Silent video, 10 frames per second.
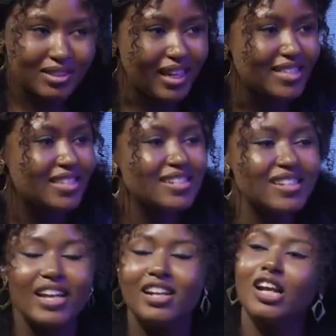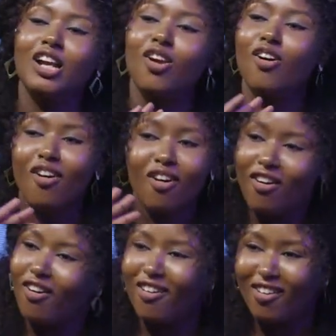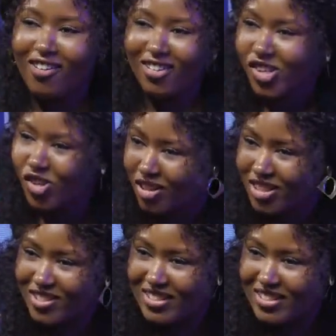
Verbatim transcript: There's still a long way eh? to